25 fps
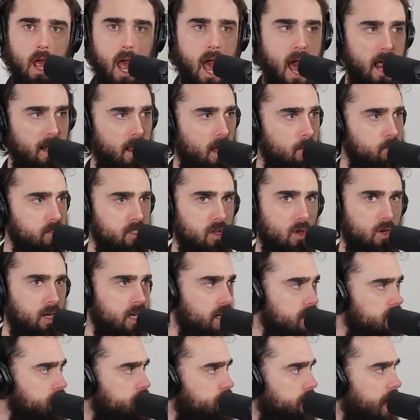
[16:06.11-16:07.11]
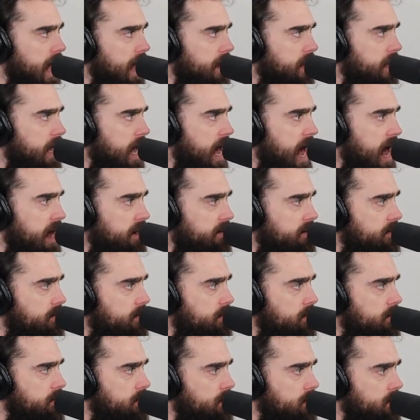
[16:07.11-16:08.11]
And I was looking back at
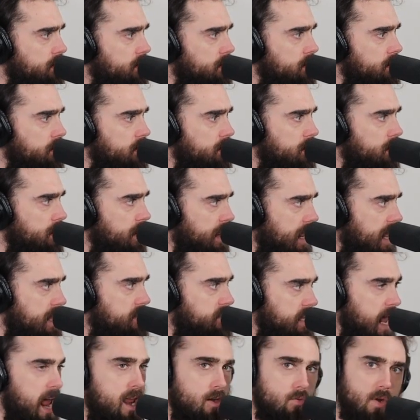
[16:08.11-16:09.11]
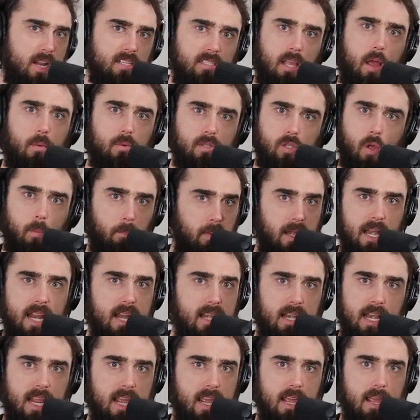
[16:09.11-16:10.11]
his headrest that was
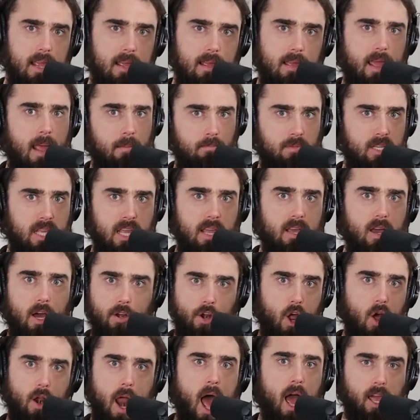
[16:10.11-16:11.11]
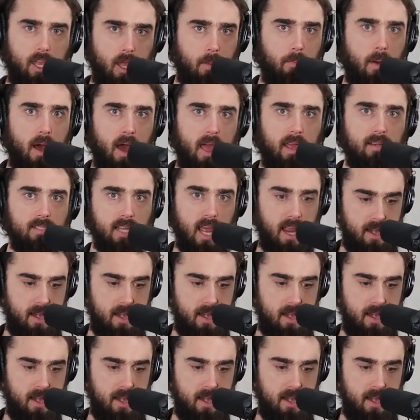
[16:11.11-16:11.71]
completely empty and unoccupied,